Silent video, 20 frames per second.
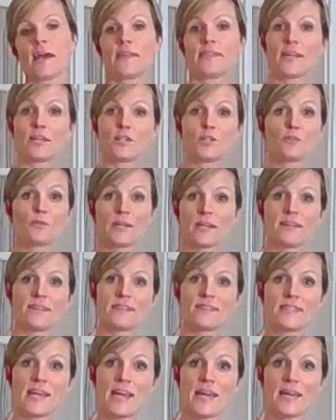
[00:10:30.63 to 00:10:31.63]
and then you
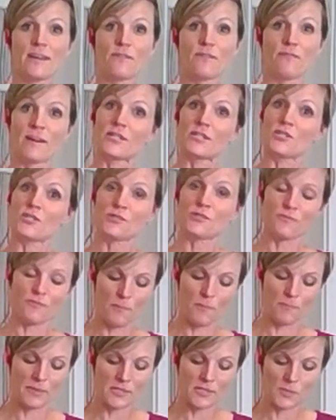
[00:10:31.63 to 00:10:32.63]
can take veggies
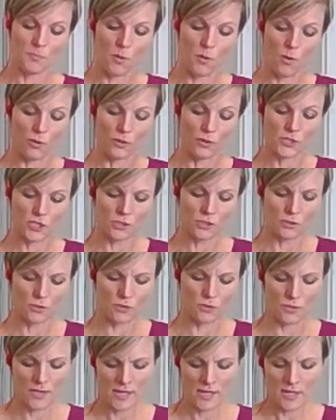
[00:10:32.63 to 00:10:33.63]
from this bowl
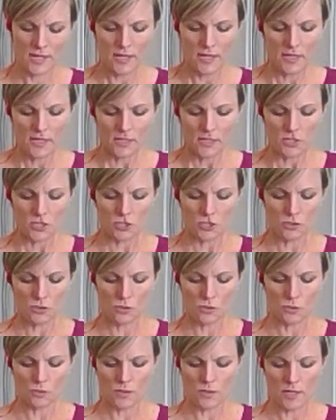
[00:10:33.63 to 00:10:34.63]
too
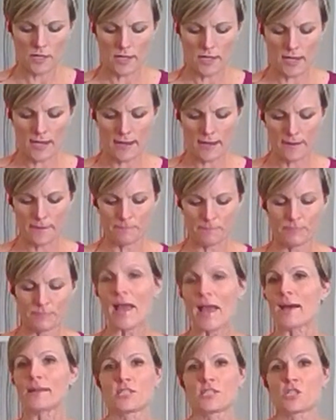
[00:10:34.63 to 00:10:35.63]
to
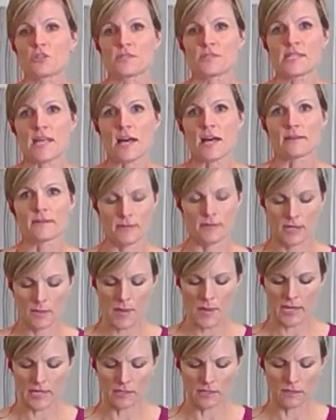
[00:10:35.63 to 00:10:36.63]
add to your salad and
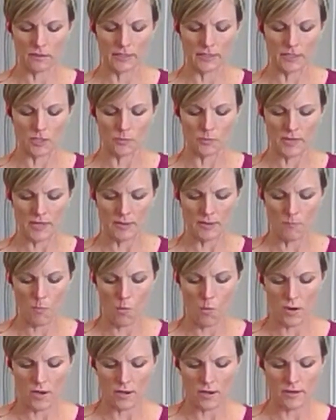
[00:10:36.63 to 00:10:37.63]
make it a little bit
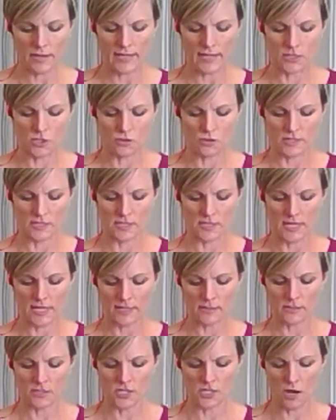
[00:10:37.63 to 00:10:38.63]
more interesting.
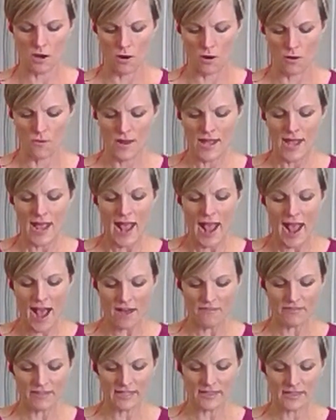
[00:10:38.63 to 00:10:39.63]
So
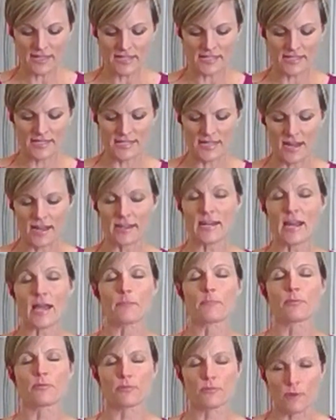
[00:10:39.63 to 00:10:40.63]
having this done,
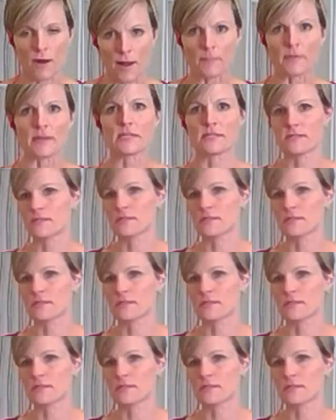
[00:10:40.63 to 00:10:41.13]
I promise